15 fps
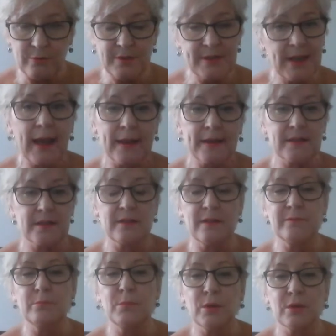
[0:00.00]
set of
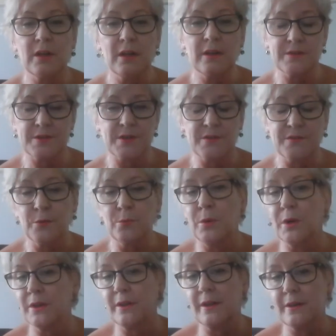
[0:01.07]
model answers for
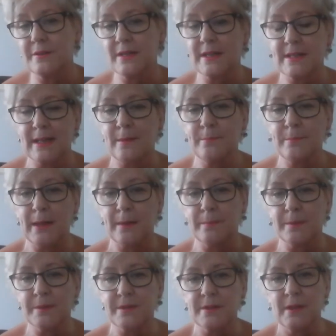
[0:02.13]
one of those exam
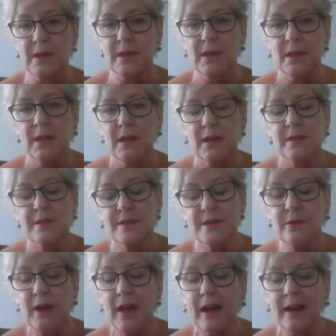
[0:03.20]
papers.
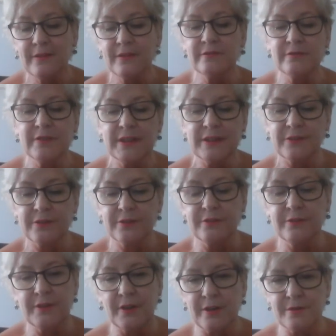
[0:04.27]
So have a read
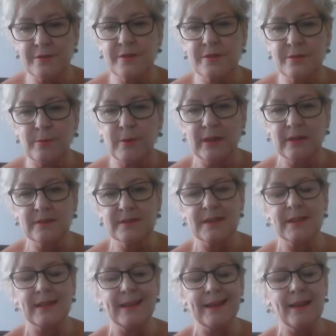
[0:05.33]
through those as well to
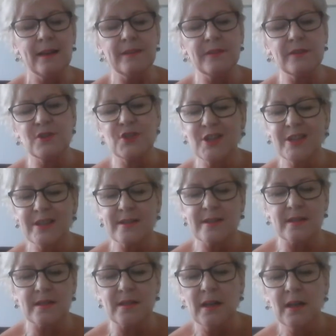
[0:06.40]
get the
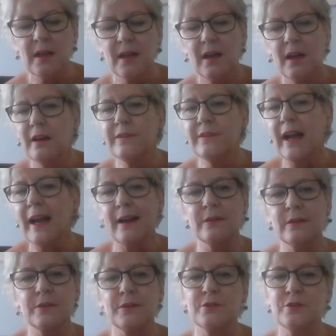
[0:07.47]
gist of how
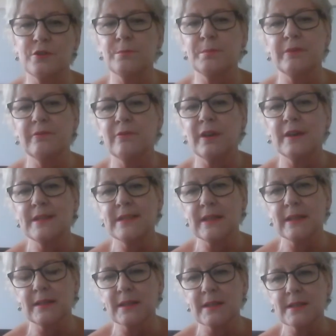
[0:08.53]
you should be
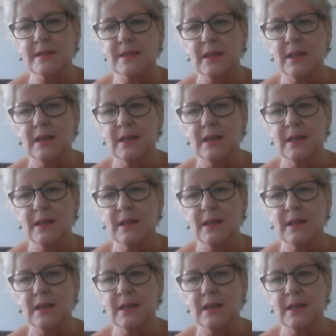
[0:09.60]
writing this,